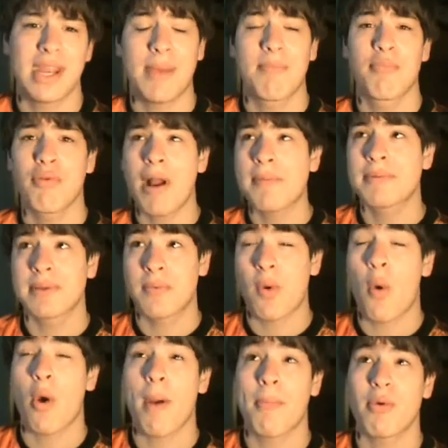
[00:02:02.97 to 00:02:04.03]
that I probably
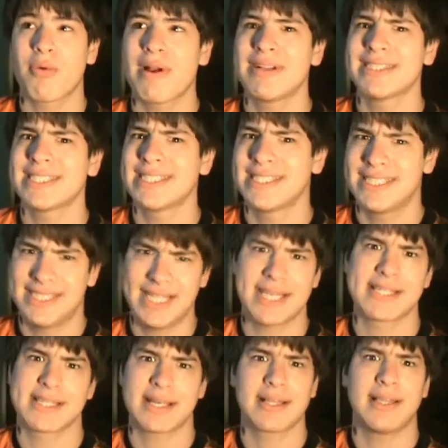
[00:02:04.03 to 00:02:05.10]
woke up around
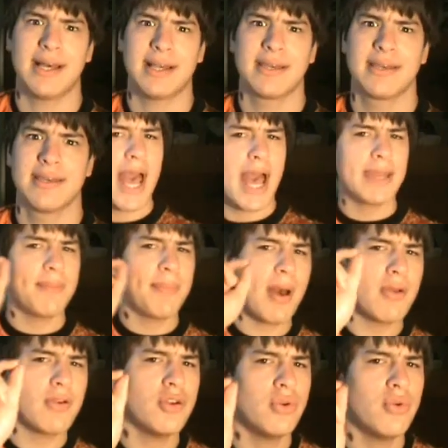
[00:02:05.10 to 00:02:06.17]
6 o'clock. At
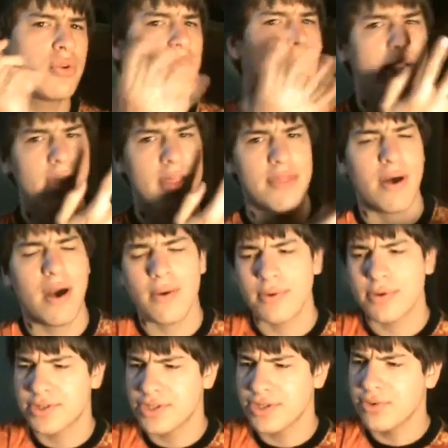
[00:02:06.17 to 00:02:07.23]
about noon, or what I thought
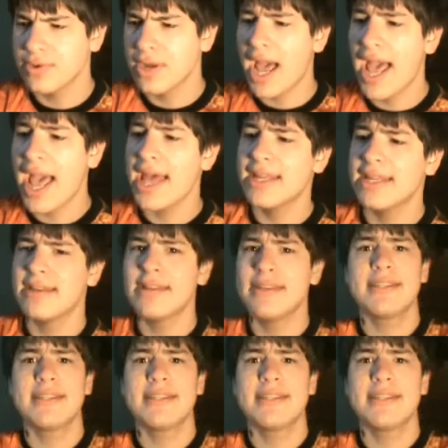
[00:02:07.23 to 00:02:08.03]
was noon, I had an